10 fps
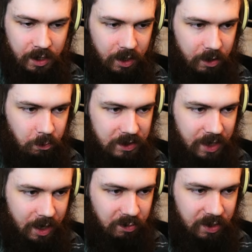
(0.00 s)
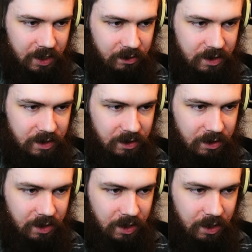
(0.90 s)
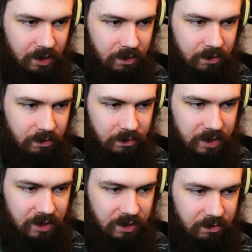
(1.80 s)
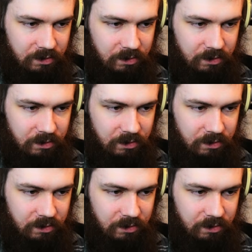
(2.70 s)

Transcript: And what's happening, at least in this